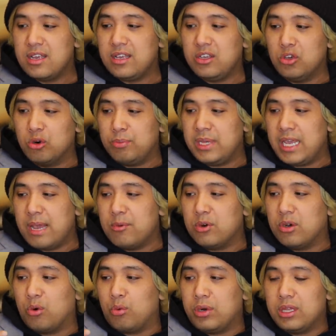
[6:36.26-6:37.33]
you'll be able
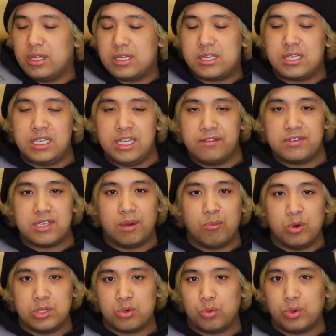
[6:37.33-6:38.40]
to really see if
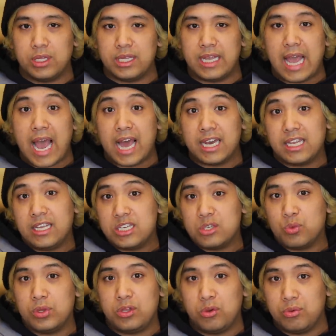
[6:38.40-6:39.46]
someone's really at ease
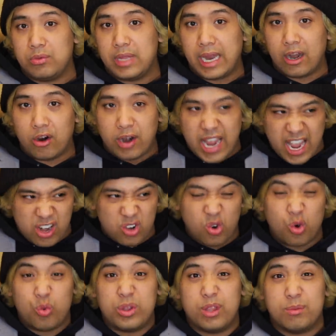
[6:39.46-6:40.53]
with you there and
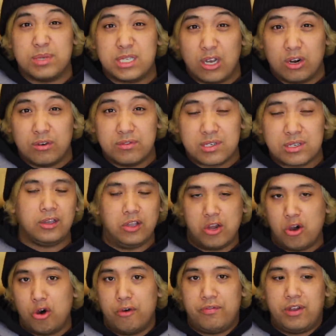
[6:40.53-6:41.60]
or with themselves. You
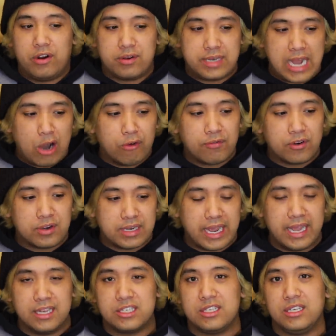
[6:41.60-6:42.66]
know, if they're down for
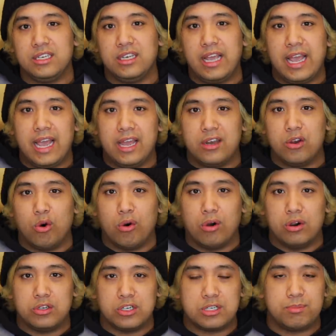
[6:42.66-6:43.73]
dancing and
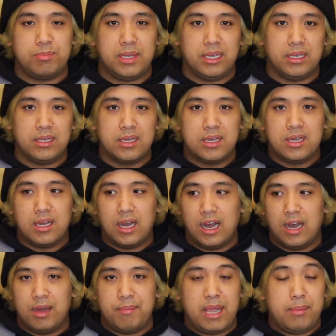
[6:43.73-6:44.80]
or just being
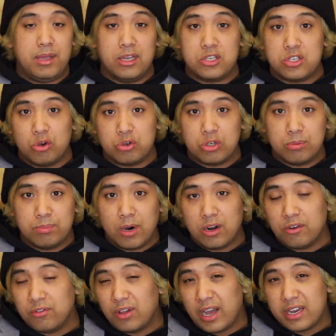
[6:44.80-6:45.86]
uh, maybe a social
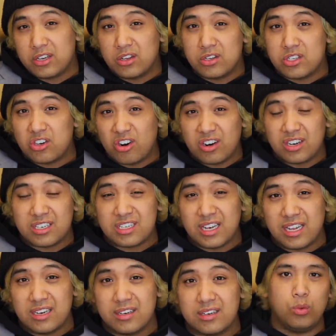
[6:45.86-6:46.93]
butterfly to a certain
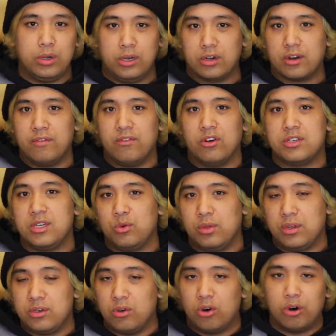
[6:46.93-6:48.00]
extent when you're conversing with
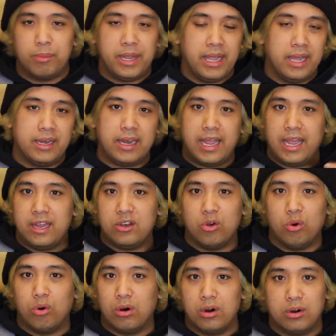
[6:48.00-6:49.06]
the doorman and
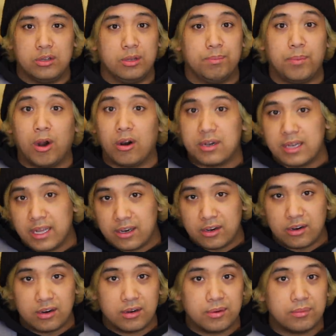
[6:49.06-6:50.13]
or the
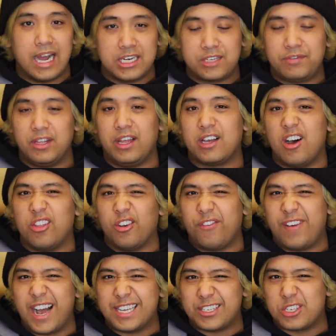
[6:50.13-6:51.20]
bartender. I just feel like other
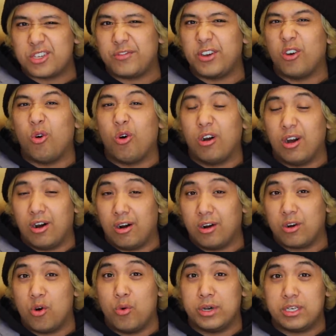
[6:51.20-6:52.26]
facets of your aura are
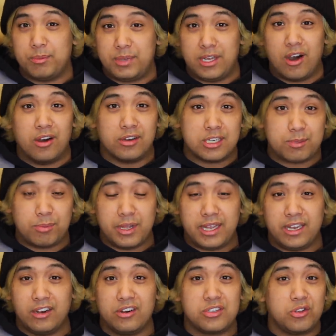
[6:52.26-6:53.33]
going to be on display
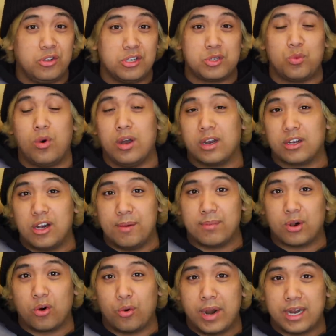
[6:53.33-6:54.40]
here, so you just want to come
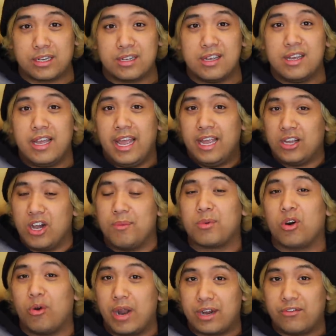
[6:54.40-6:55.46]
correct and come
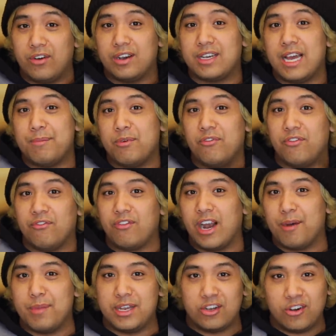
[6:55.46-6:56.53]
correct for the type of
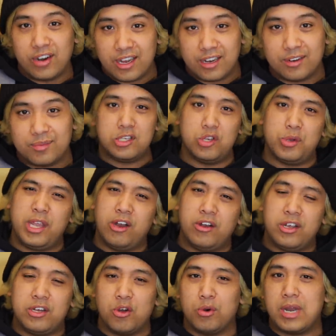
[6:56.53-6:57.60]
environment you're in. So here
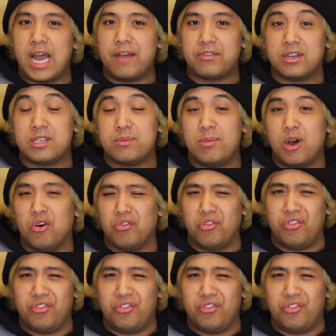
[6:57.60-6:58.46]
you don't have to smell